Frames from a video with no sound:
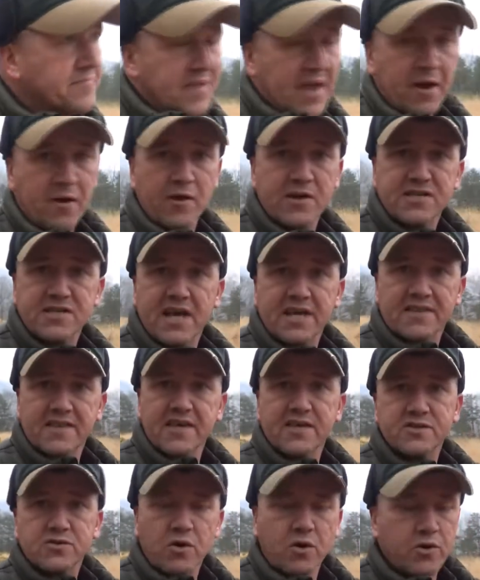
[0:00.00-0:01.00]
areas like
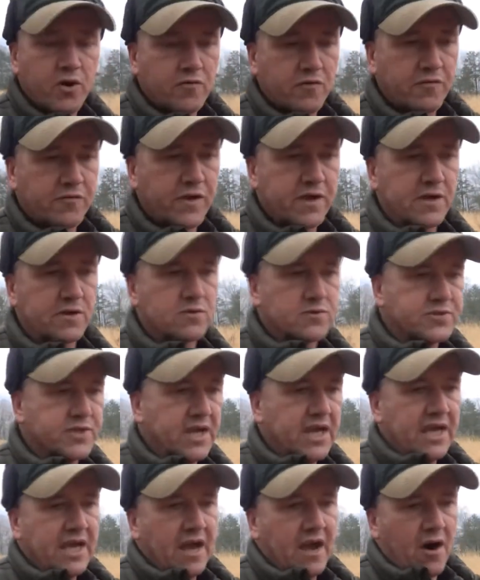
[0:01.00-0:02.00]
this, growed over fields,
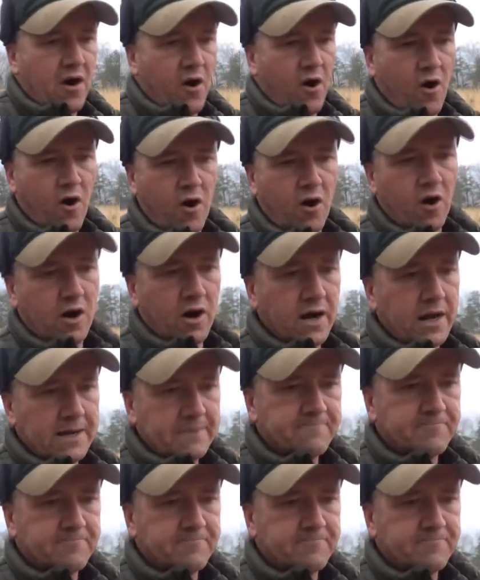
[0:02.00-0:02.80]
are